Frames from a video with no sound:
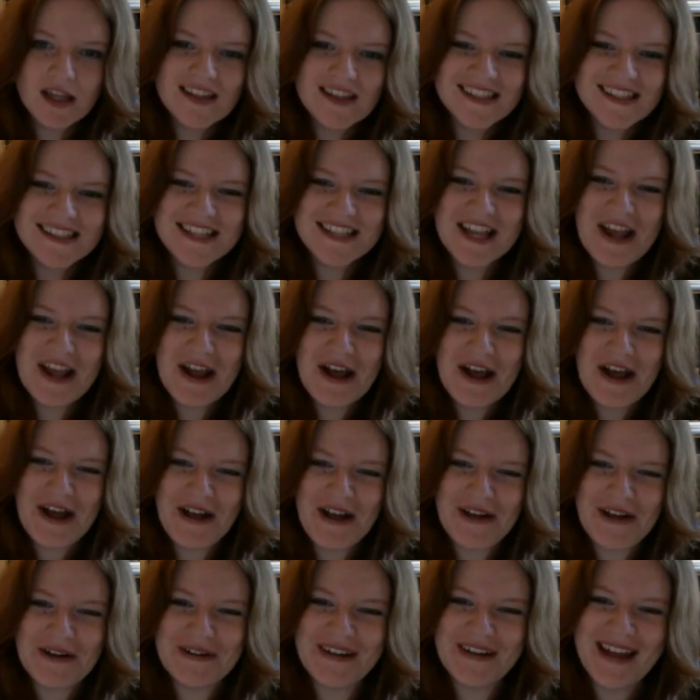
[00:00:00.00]

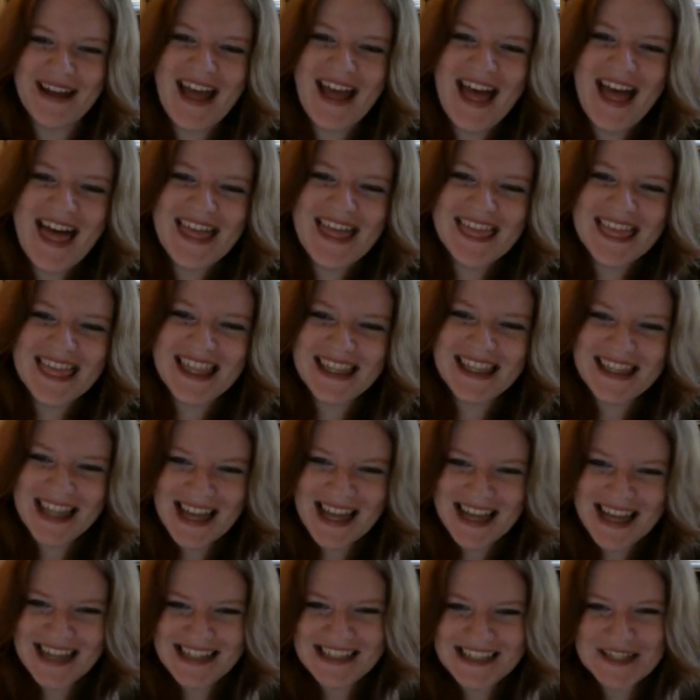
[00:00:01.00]
So, the
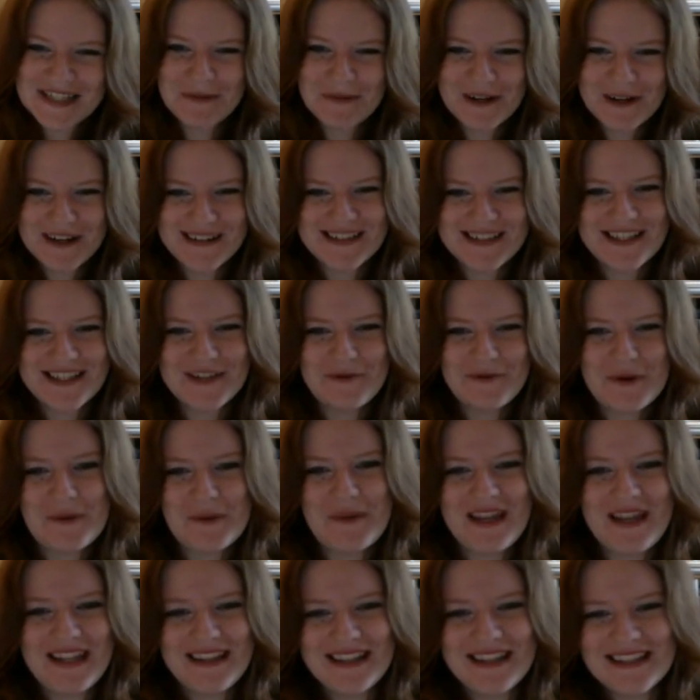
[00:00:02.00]
last person we
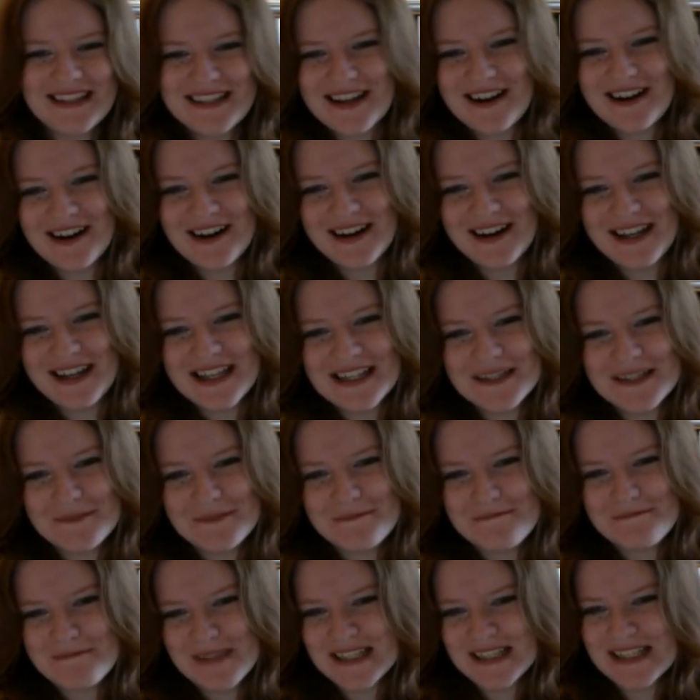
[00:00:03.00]
meet in this arc is
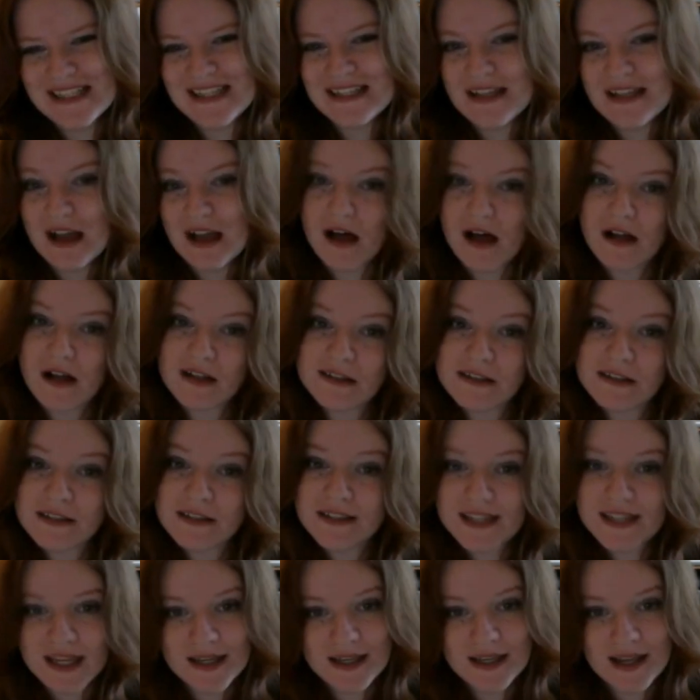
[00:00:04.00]
Mrs.
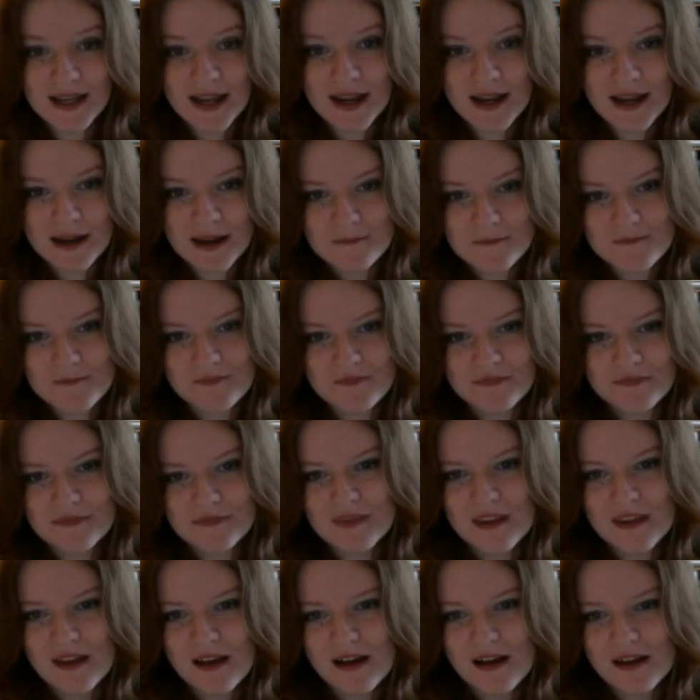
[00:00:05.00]
All-Sunday,
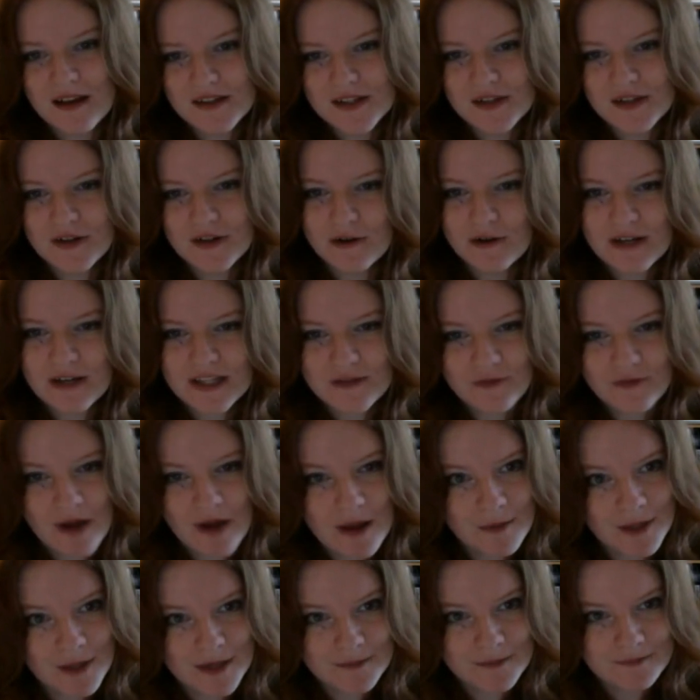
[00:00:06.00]
also known as
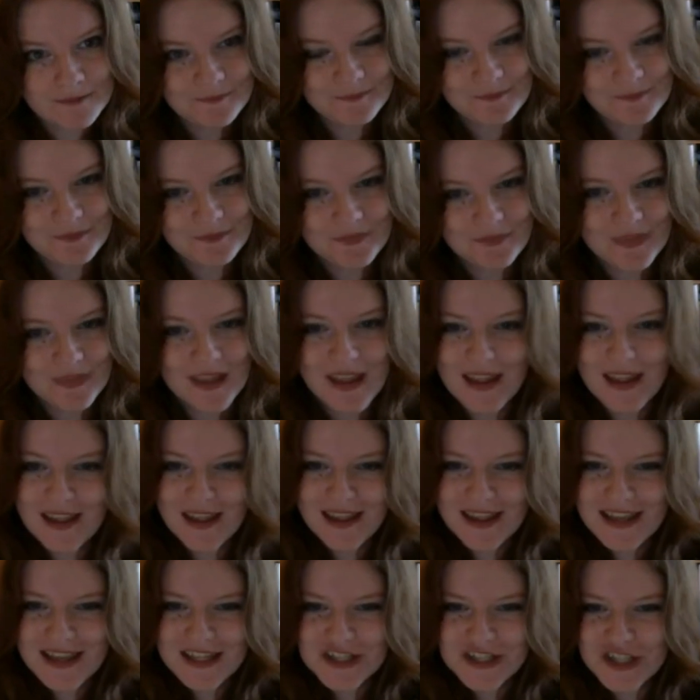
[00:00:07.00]
Robin.
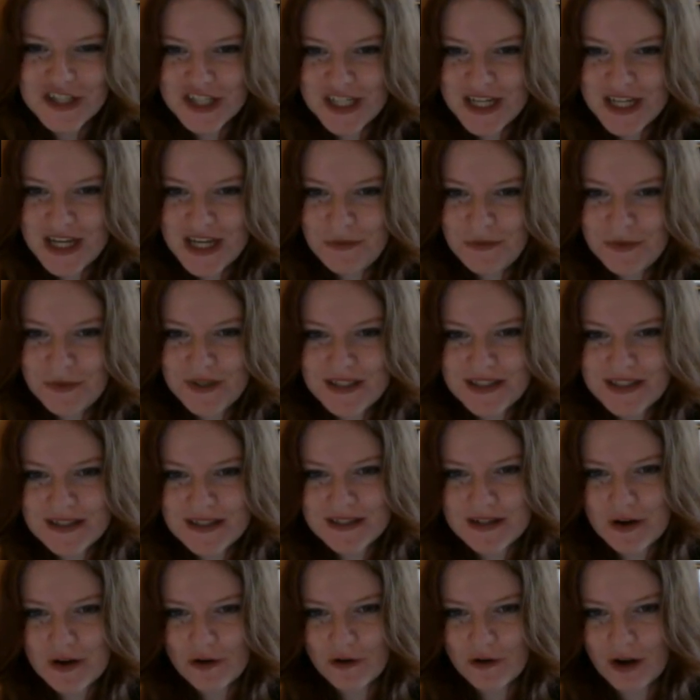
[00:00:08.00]
She
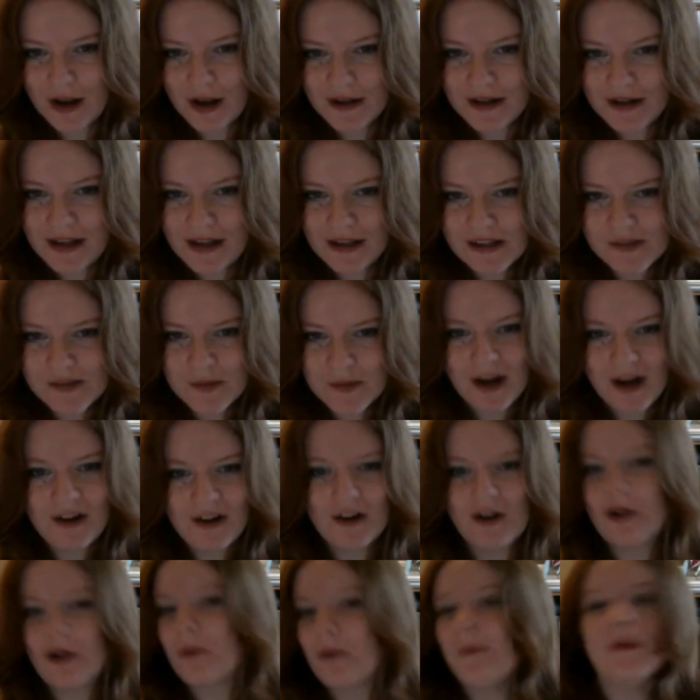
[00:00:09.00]
was Crocodile's
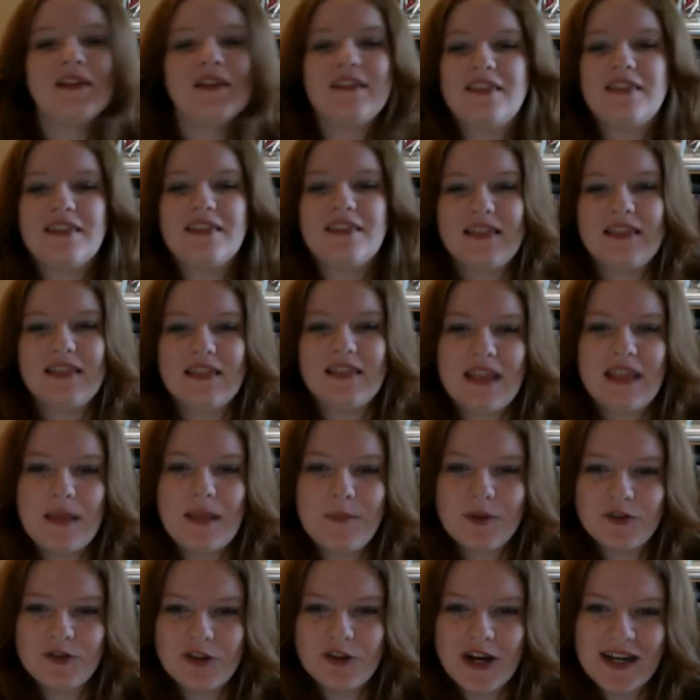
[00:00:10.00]
partner, but they
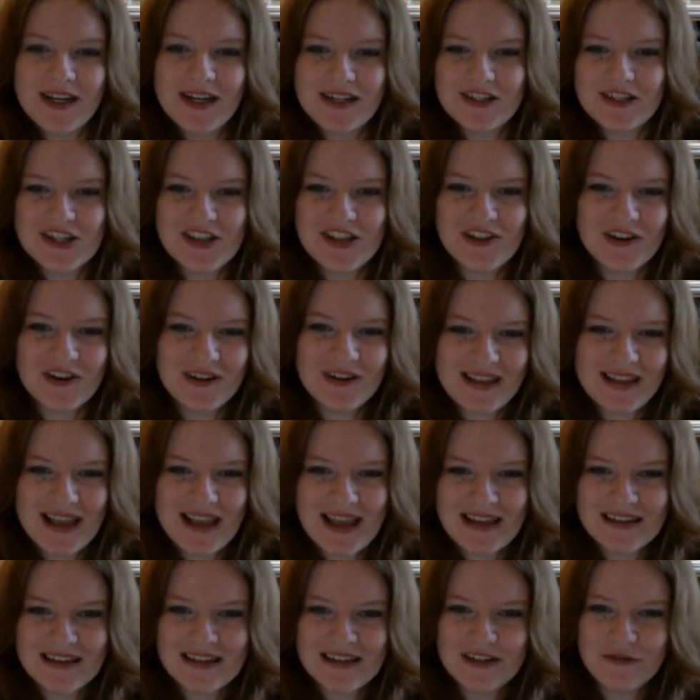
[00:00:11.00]
betrayed each other in the
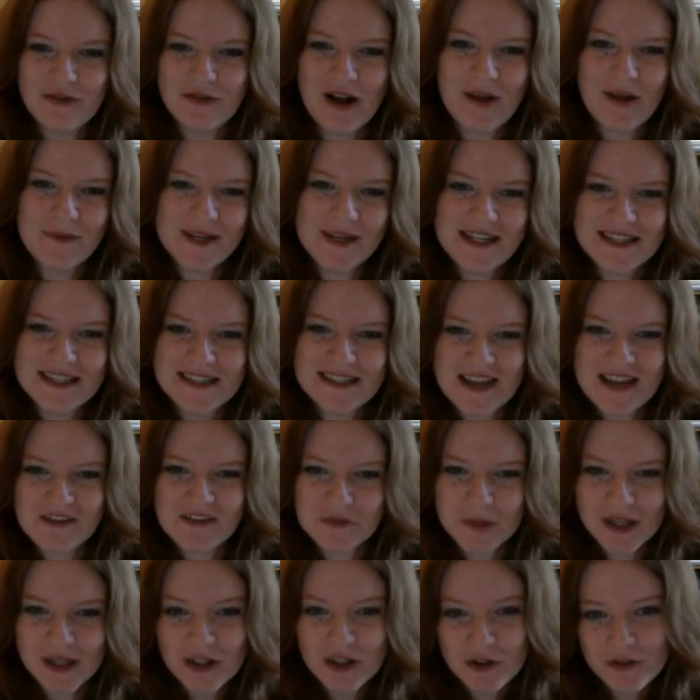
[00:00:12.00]
end and Robin is saved
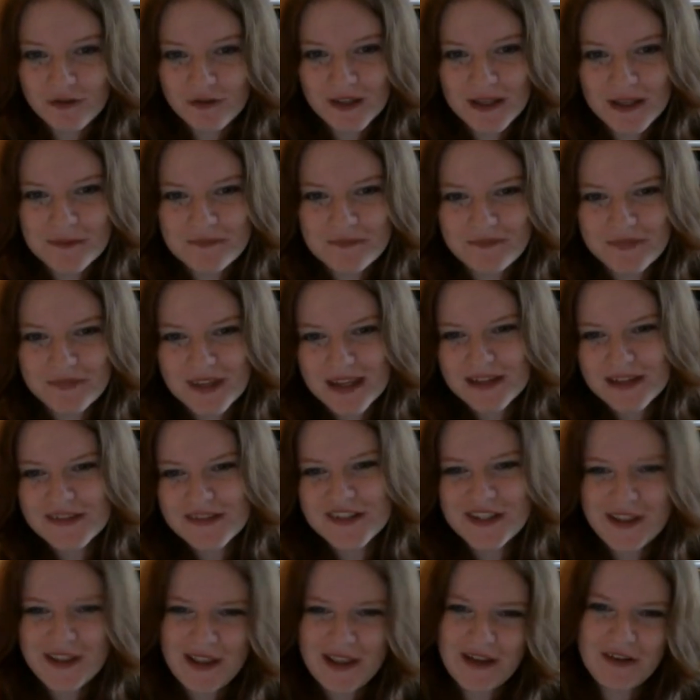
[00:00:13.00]
by Luffy.
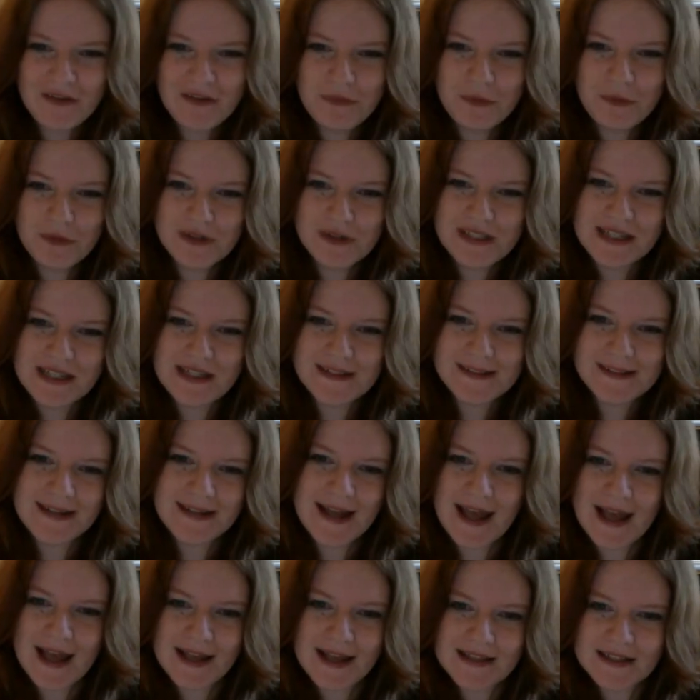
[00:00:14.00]
She then proceeds to
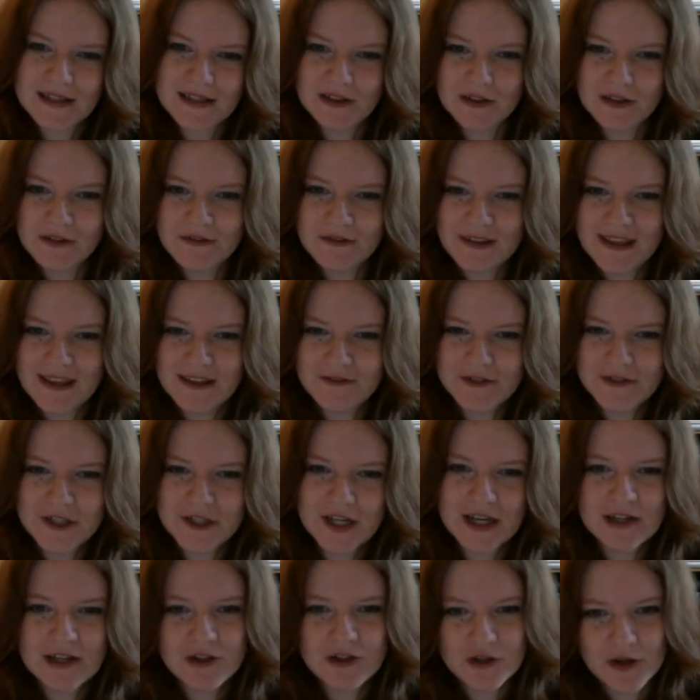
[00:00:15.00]
ask Luffy if
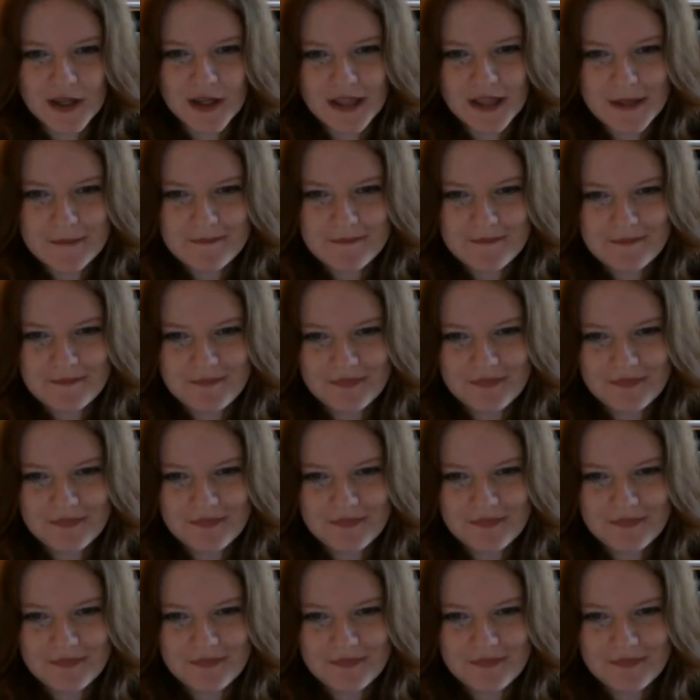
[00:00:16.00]
she can join them.